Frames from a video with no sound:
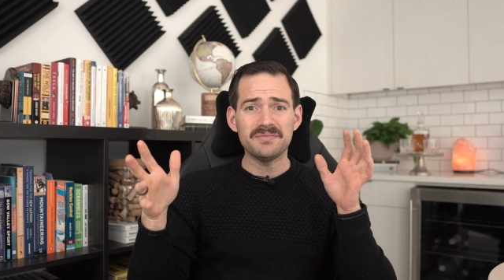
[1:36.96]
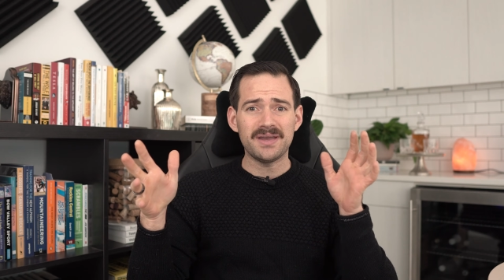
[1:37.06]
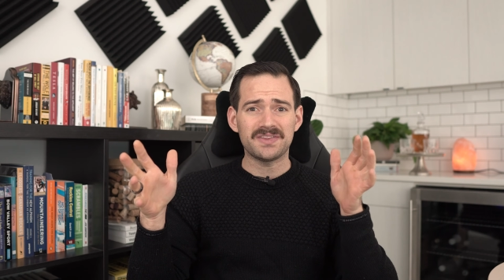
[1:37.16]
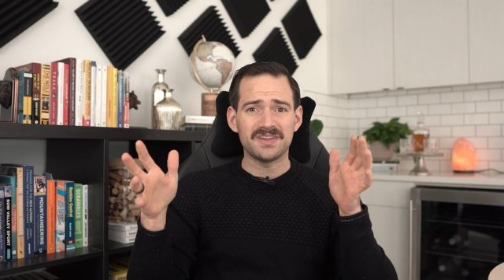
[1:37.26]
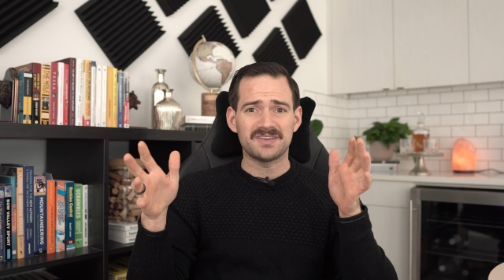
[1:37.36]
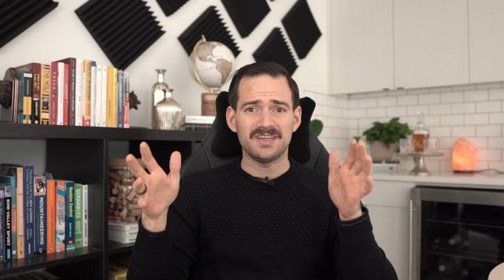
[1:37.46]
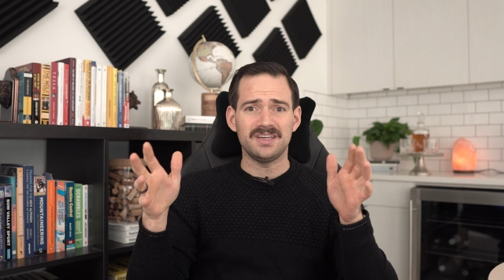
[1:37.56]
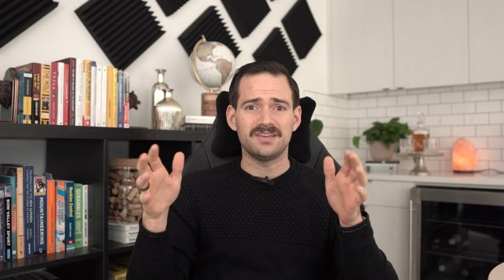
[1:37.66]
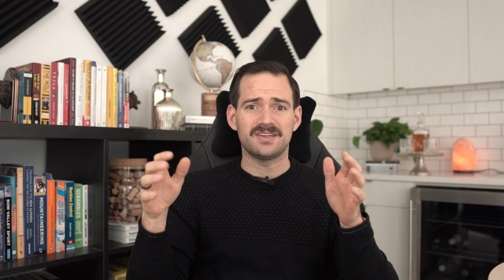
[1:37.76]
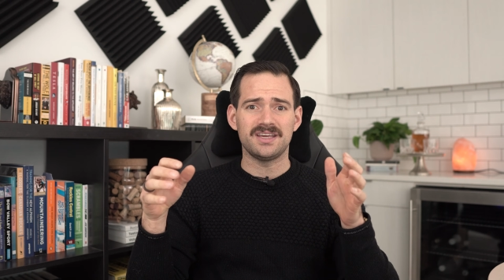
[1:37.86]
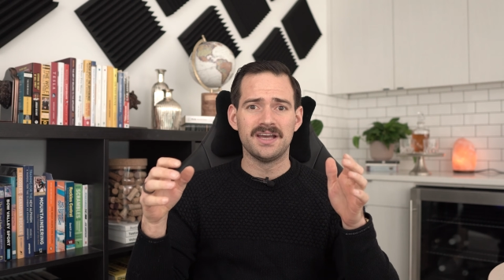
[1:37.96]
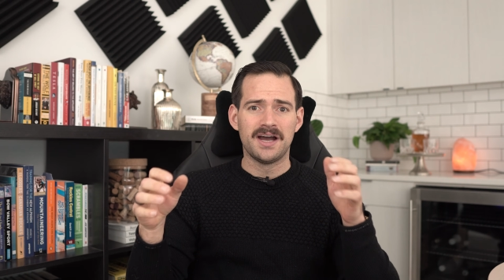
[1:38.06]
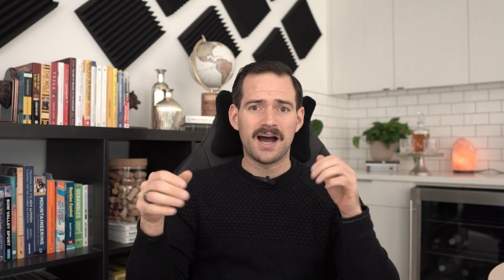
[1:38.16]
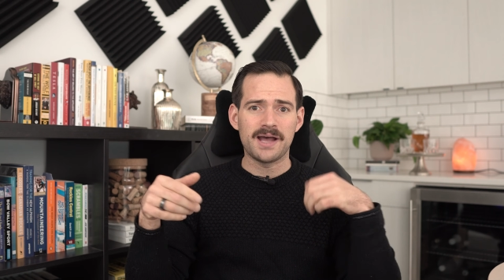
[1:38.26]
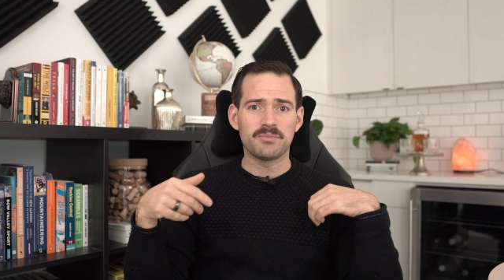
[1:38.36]
to make this easy,
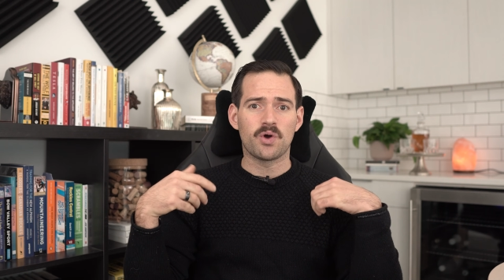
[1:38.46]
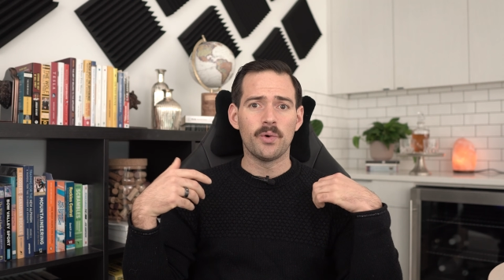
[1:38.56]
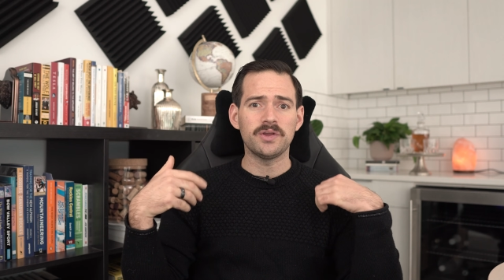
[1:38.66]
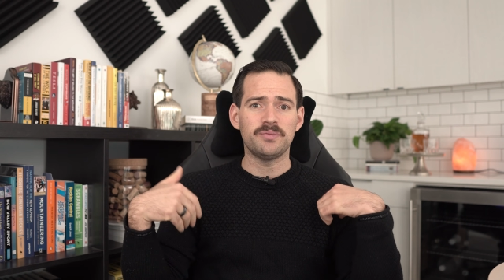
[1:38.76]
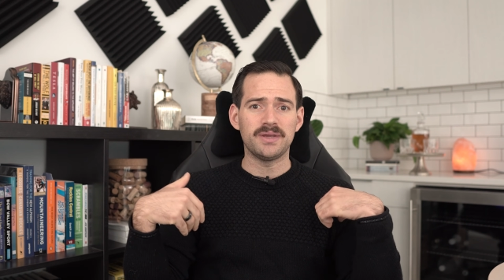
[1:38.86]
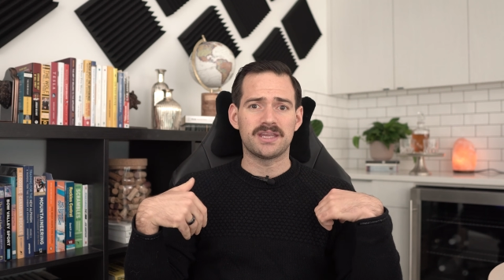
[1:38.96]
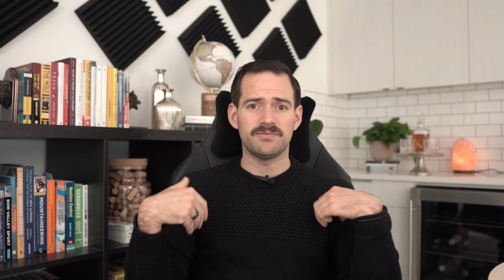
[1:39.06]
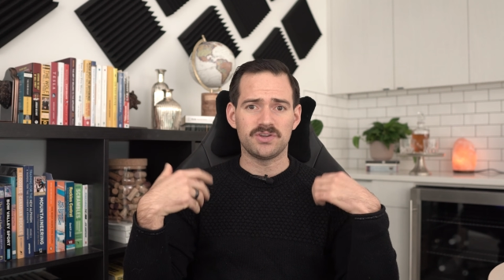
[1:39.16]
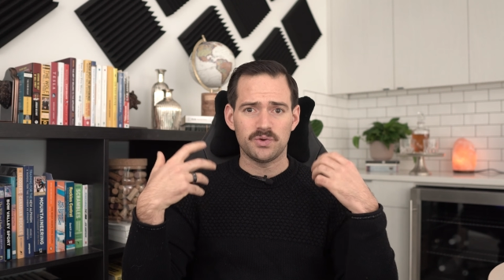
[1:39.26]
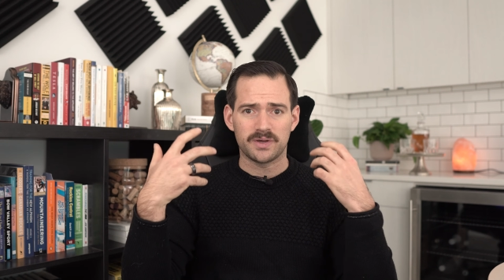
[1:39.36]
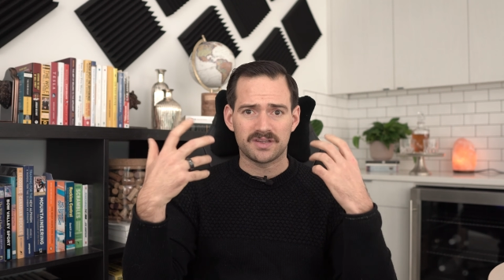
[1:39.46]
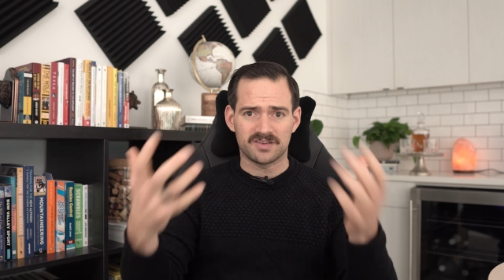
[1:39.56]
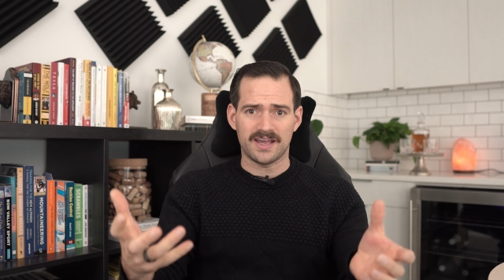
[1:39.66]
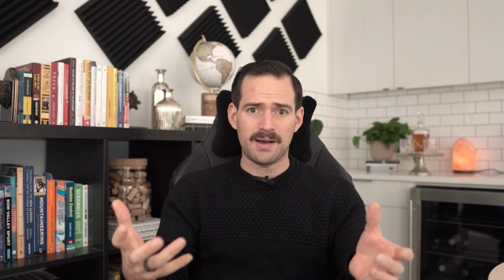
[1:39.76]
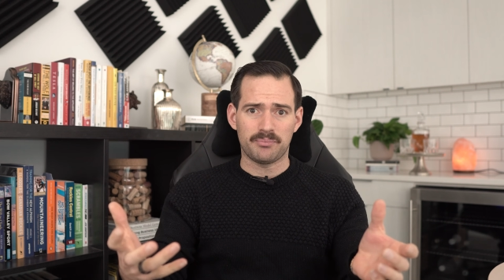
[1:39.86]
I'm going to be giving you
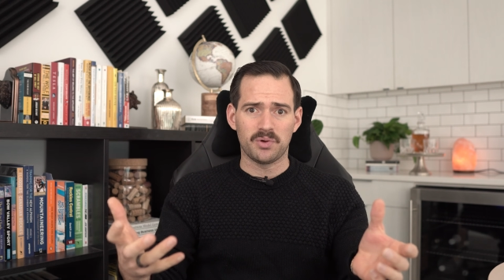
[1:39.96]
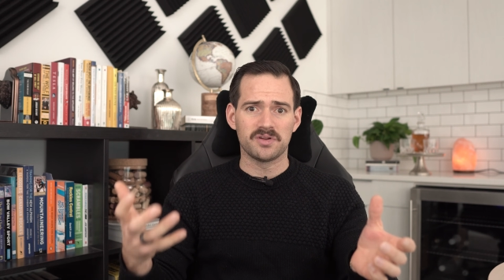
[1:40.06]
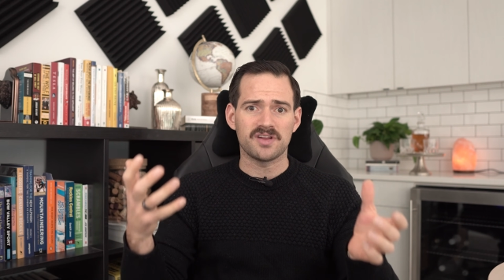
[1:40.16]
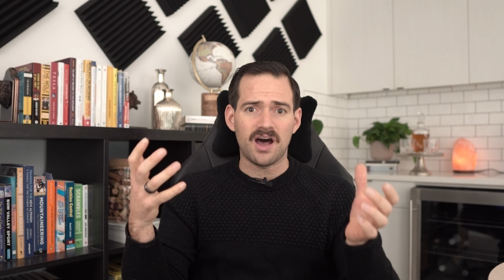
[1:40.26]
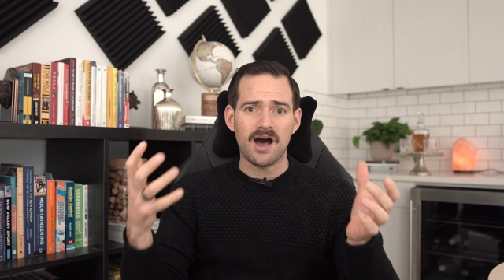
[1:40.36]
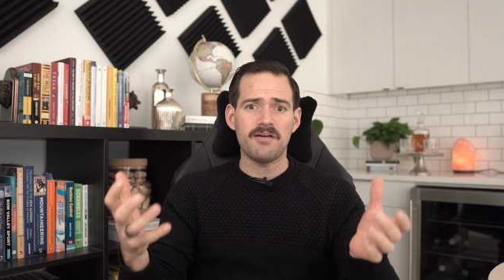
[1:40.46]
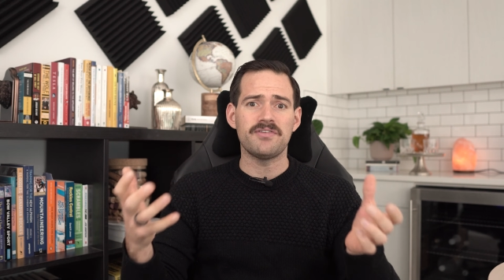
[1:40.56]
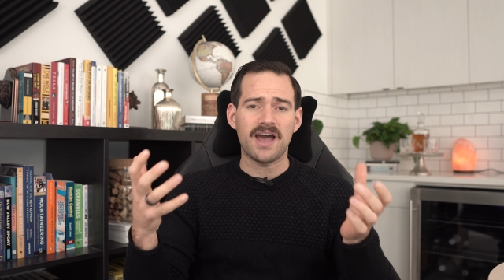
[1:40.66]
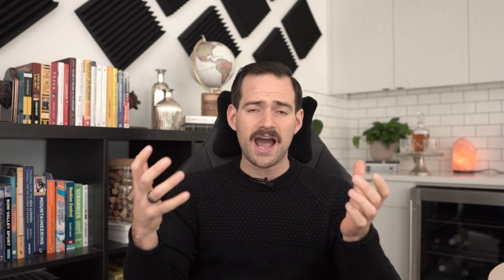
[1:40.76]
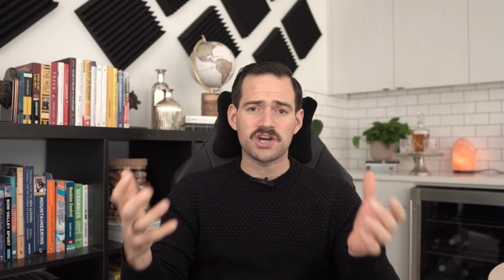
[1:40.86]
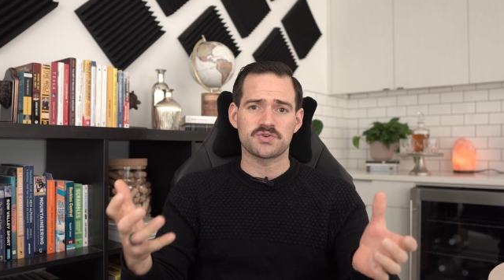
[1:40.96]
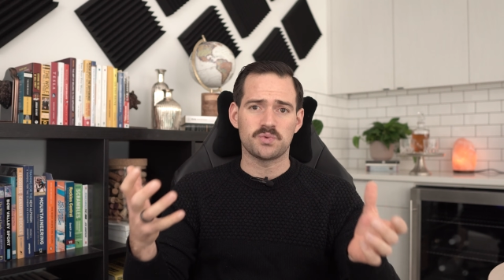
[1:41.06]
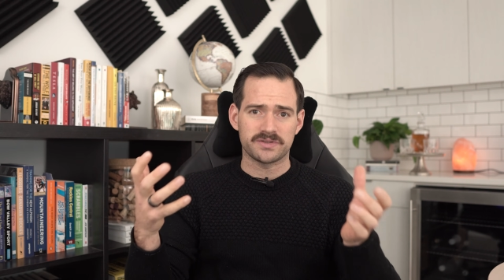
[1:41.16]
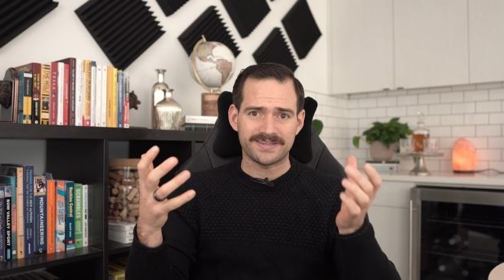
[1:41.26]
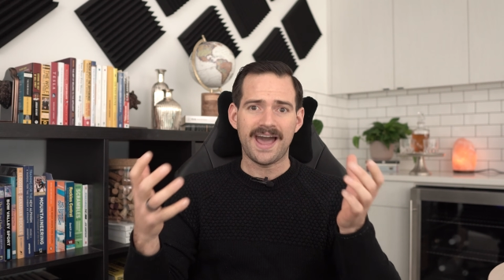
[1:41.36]
examples of
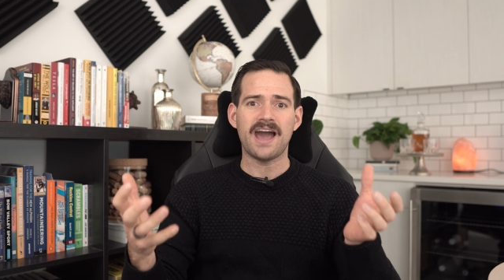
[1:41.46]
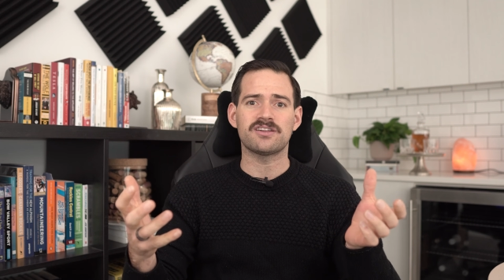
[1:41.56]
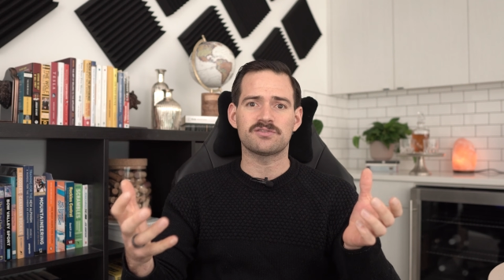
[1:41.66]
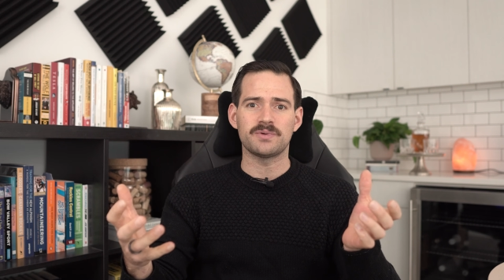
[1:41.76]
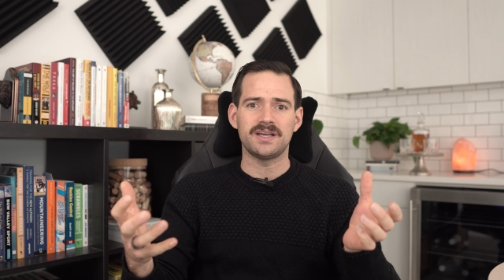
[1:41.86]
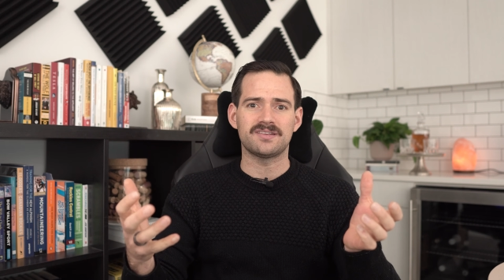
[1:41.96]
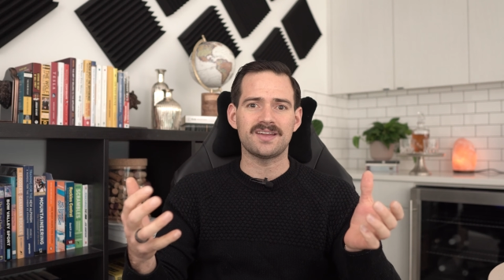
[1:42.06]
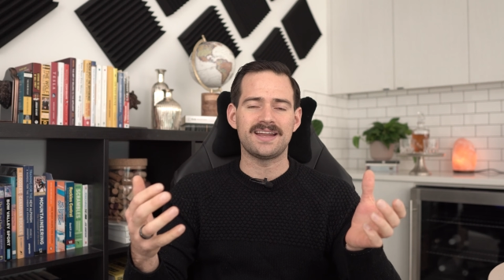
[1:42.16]
actual tax rates,